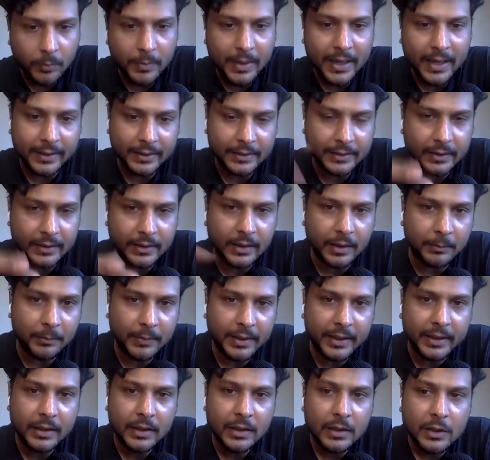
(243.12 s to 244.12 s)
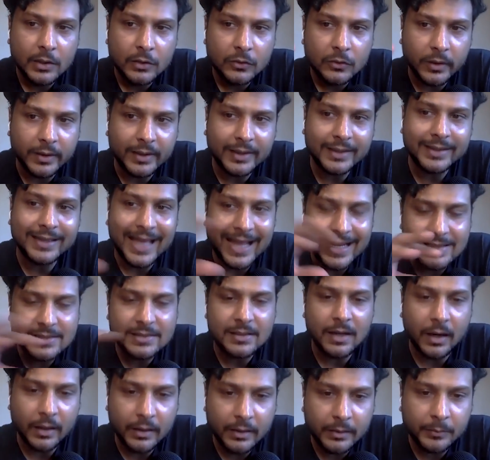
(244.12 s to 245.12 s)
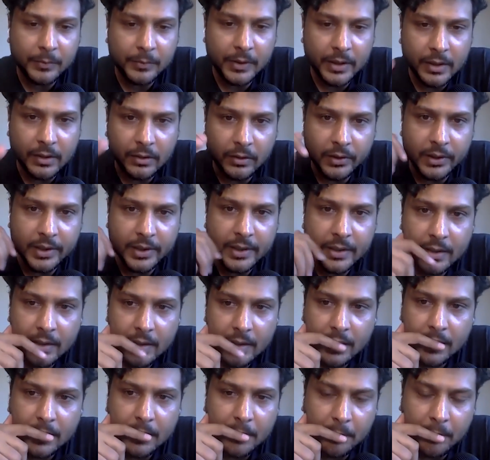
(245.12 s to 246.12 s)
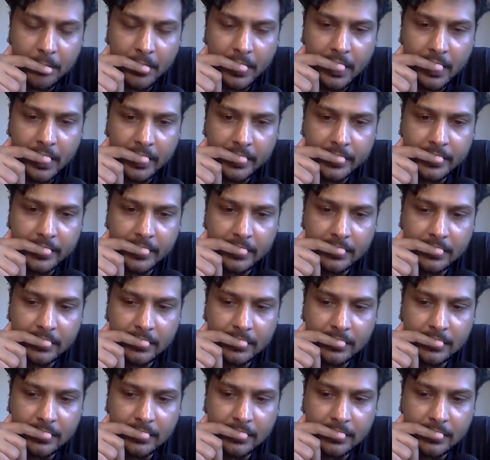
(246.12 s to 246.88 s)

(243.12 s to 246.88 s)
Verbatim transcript: go right. back and then come back. So I think that started pretty early, but